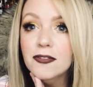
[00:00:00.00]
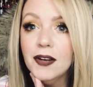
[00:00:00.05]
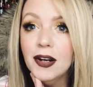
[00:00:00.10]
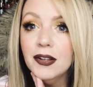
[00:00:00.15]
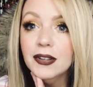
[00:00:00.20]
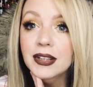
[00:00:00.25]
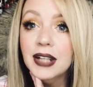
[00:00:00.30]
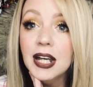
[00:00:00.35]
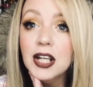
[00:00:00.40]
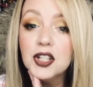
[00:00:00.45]

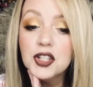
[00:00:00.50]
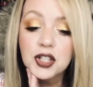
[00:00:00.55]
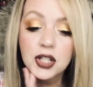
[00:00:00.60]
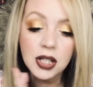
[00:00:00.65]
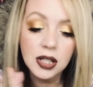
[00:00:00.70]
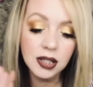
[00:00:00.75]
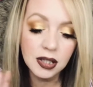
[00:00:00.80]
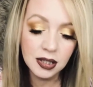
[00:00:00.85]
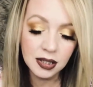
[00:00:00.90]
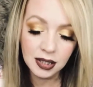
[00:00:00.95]
foundation,
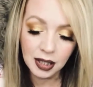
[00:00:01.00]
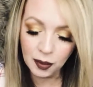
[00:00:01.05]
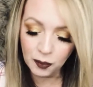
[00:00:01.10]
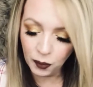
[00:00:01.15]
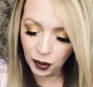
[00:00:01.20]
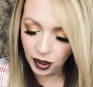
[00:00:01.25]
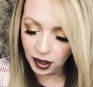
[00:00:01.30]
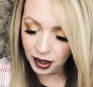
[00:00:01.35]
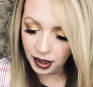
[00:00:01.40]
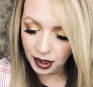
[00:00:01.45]
I'm
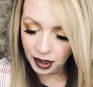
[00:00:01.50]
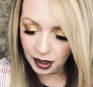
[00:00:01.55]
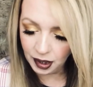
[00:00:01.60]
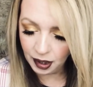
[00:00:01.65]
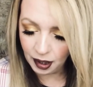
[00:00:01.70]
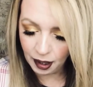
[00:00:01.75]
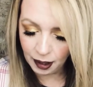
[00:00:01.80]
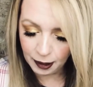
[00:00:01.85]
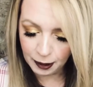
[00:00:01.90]
wearing